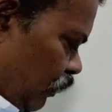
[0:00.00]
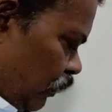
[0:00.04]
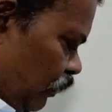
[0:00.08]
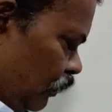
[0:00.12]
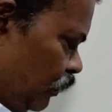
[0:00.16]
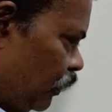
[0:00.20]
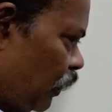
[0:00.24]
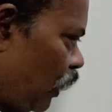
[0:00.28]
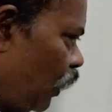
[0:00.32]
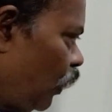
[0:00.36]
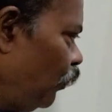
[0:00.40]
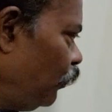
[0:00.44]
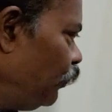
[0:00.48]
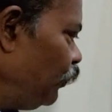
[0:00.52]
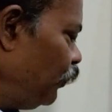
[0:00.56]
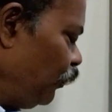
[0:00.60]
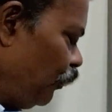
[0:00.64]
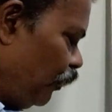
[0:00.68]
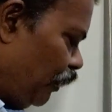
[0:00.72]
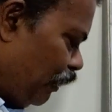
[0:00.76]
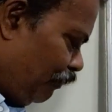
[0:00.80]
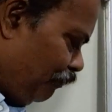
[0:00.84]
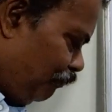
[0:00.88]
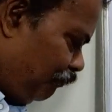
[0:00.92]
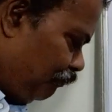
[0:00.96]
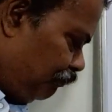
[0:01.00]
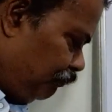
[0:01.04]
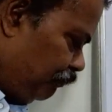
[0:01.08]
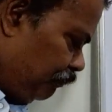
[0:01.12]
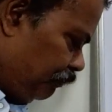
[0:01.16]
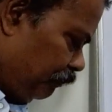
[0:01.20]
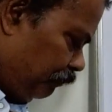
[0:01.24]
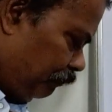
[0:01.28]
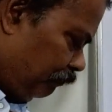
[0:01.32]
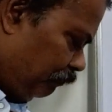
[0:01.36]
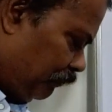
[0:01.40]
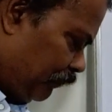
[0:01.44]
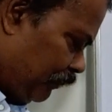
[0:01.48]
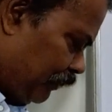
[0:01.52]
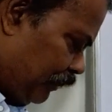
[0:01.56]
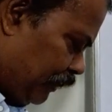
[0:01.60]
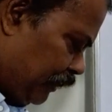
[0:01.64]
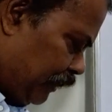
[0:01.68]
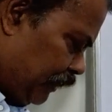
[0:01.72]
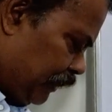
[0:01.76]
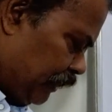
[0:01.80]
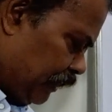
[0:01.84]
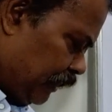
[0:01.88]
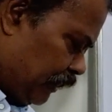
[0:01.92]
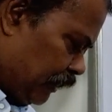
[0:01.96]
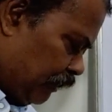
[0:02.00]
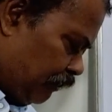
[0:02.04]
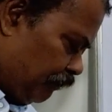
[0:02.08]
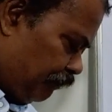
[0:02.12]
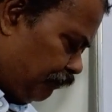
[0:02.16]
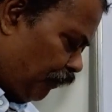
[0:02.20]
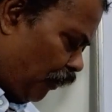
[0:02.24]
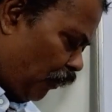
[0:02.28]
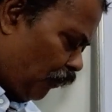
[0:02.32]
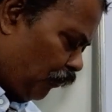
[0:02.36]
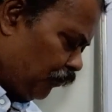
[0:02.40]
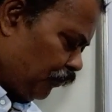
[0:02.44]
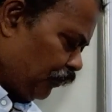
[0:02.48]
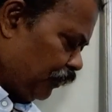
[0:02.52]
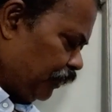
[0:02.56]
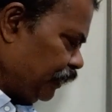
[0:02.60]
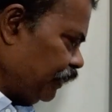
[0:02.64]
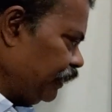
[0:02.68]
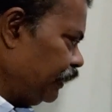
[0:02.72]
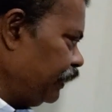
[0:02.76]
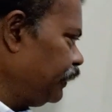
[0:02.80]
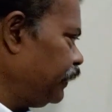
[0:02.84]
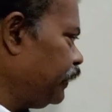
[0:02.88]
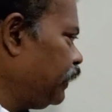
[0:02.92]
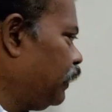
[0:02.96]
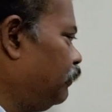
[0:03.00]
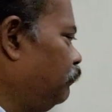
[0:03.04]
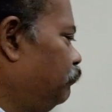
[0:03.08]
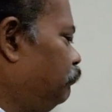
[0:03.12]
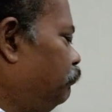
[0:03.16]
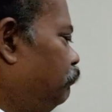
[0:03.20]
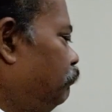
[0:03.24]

Now you have found in the